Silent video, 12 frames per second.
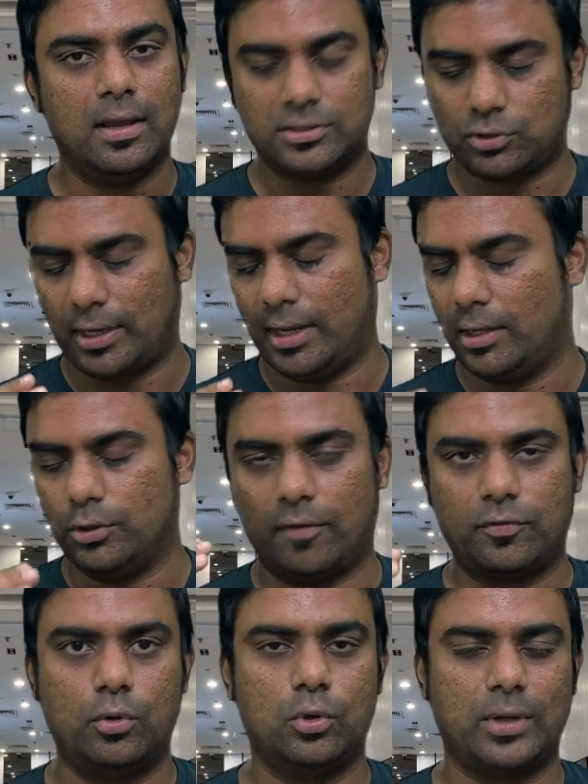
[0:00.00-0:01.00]
Sorry, you
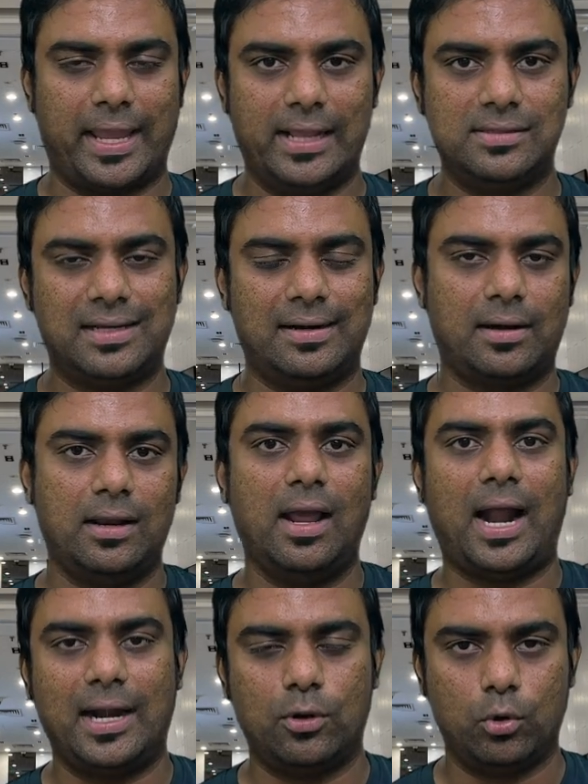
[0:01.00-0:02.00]
have to go to KL Central
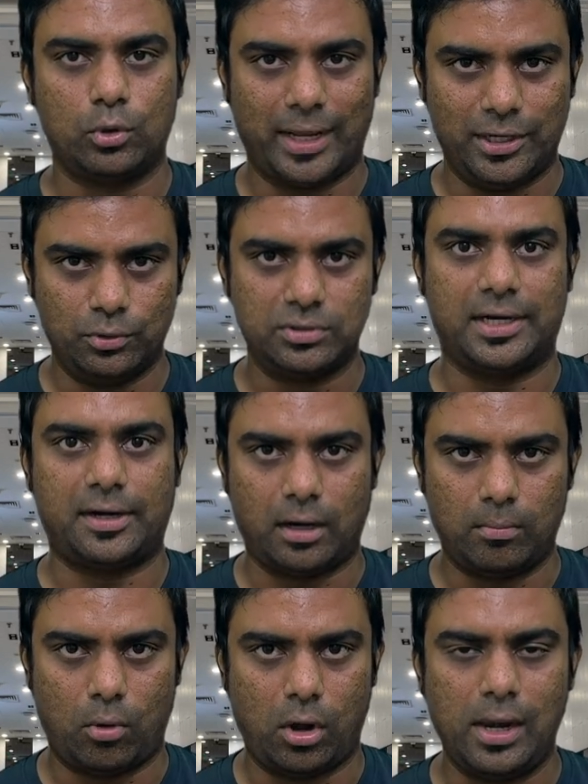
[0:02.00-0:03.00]
and go to NU
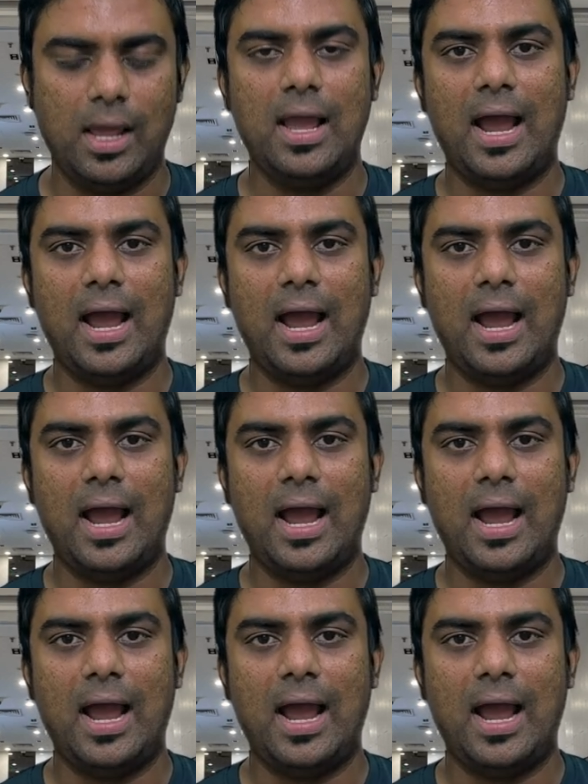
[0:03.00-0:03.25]
Central Mall,